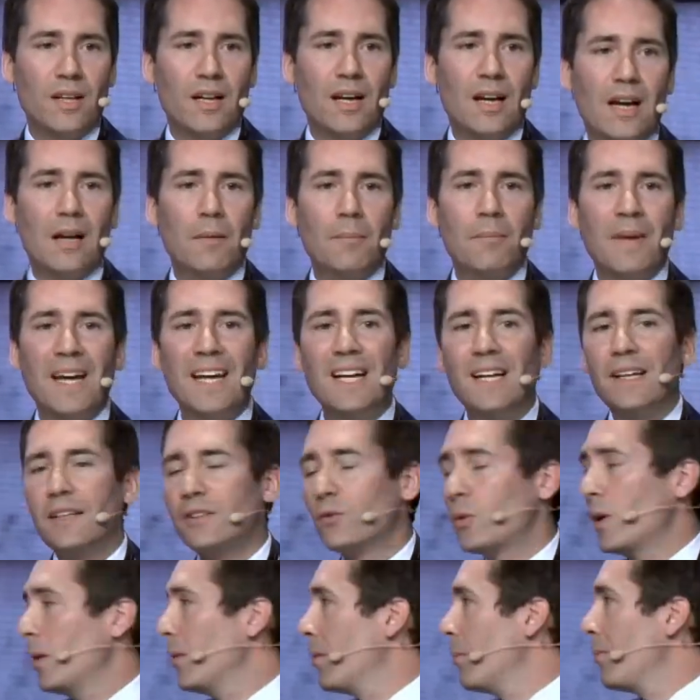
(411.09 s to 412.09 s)
and mainly
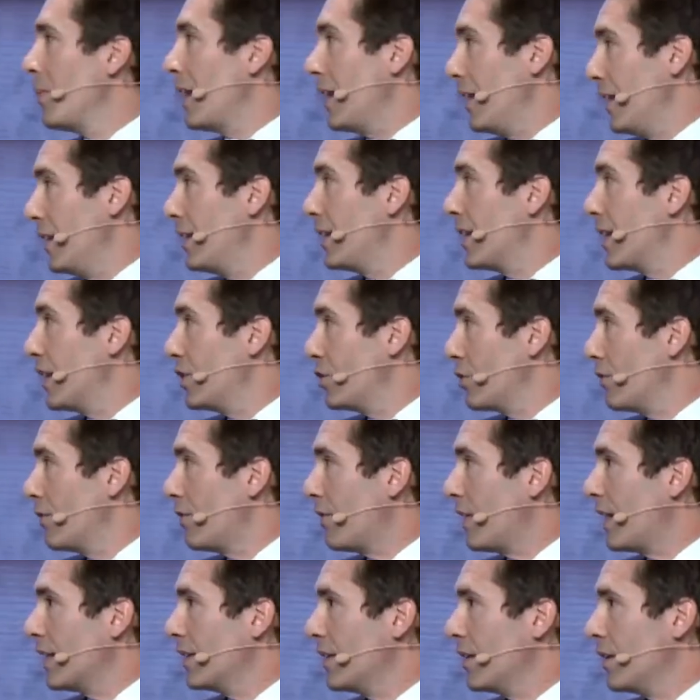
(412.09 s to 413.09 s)
driven by litigation
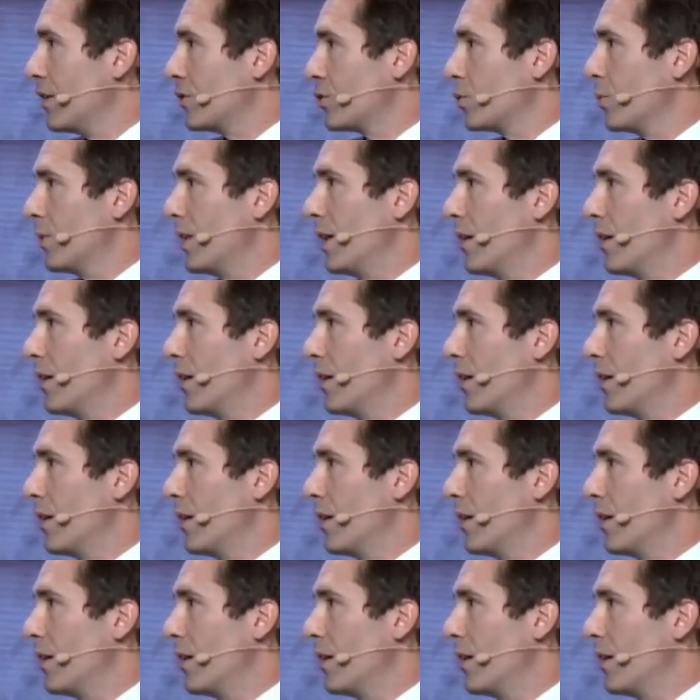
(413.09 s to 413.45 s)
funders